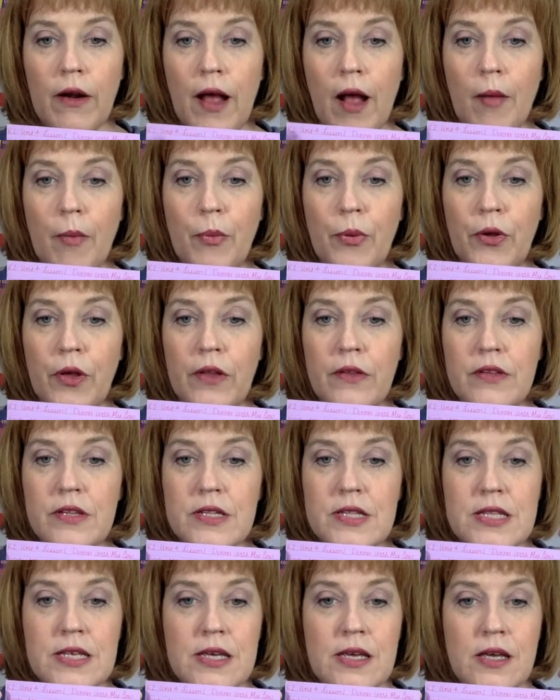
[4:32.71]
I'll put
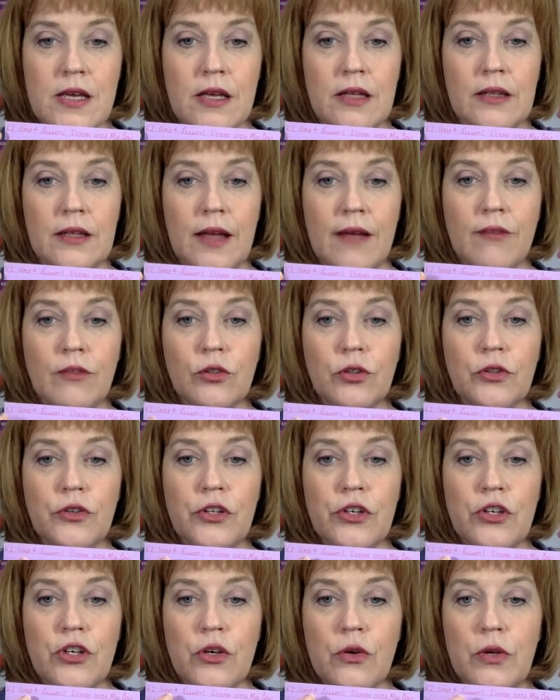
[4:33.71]
the level,
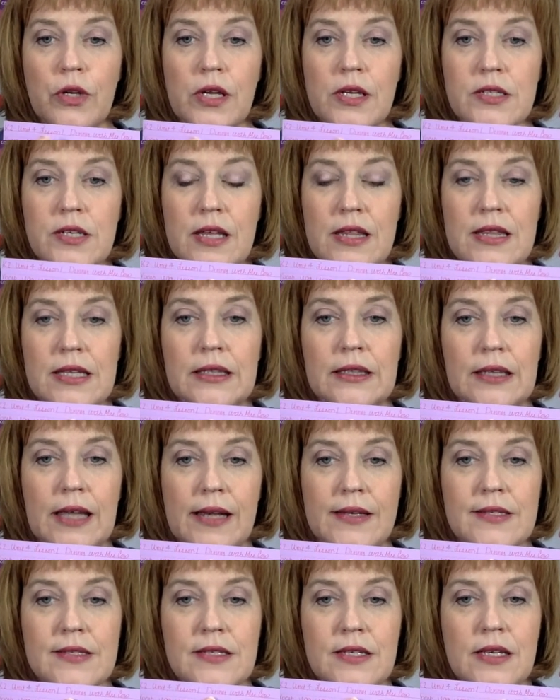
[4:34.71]
the unit, the
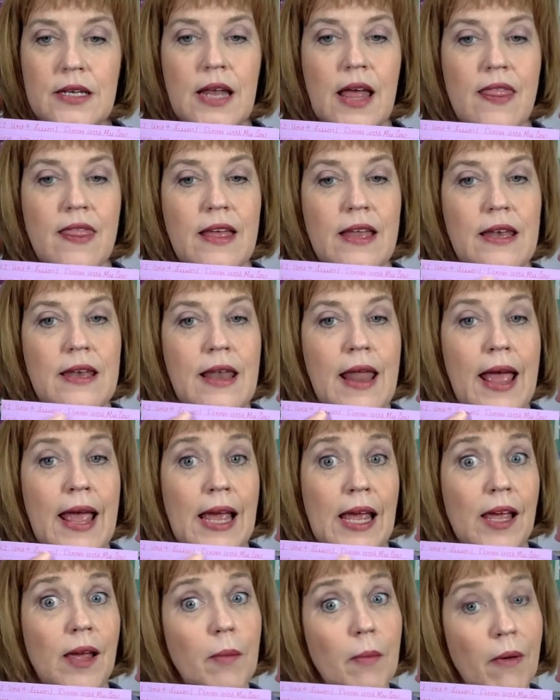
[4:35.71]
lesson, the
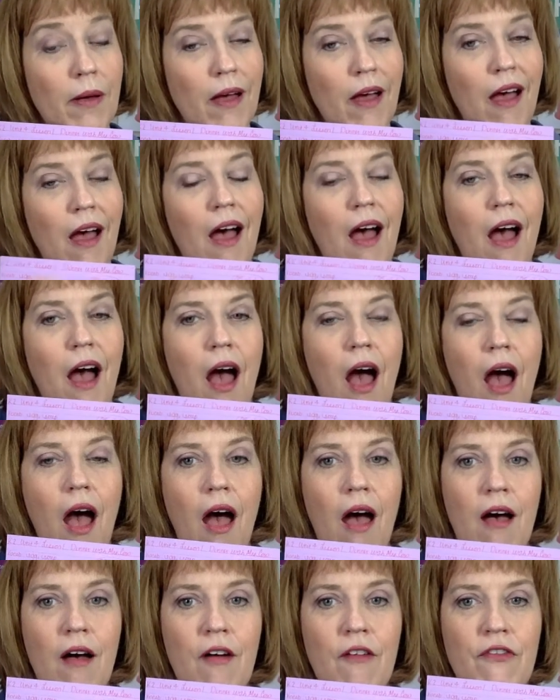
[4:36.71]
name
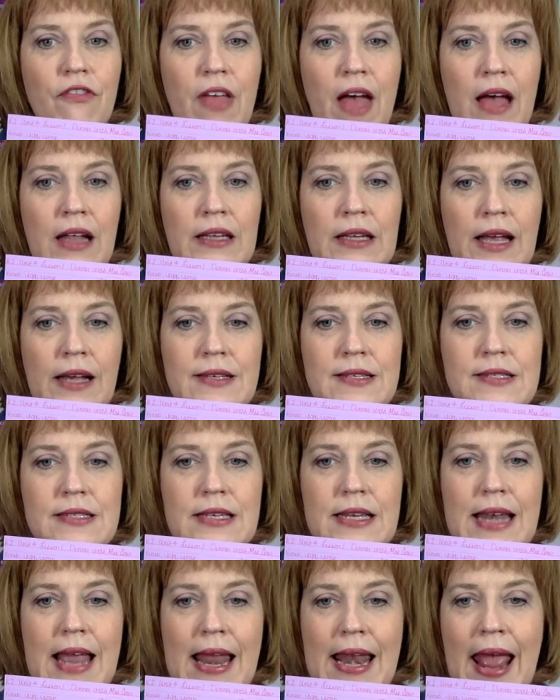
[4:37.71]
of that
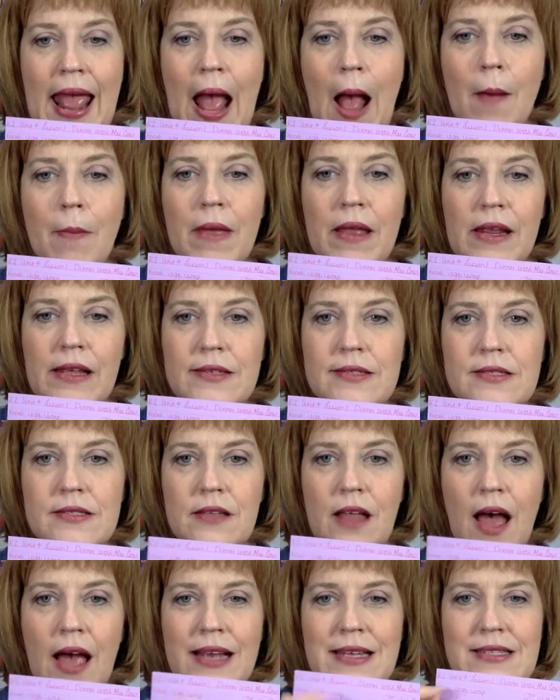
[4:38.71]
lesson, and how many
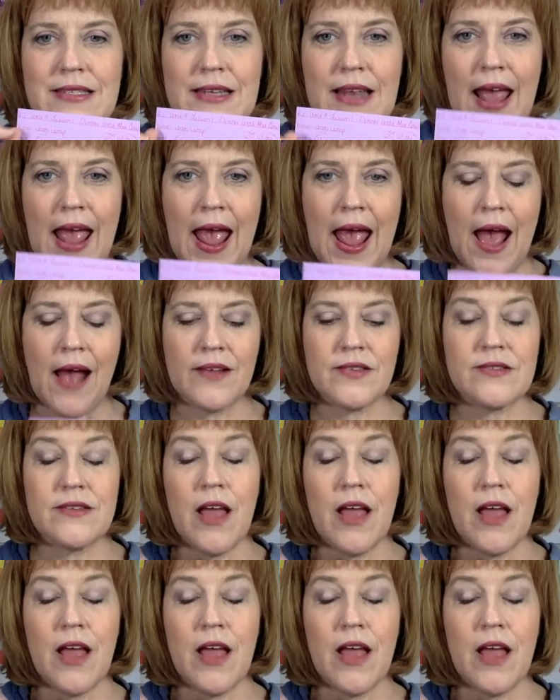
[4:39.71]
slides it has.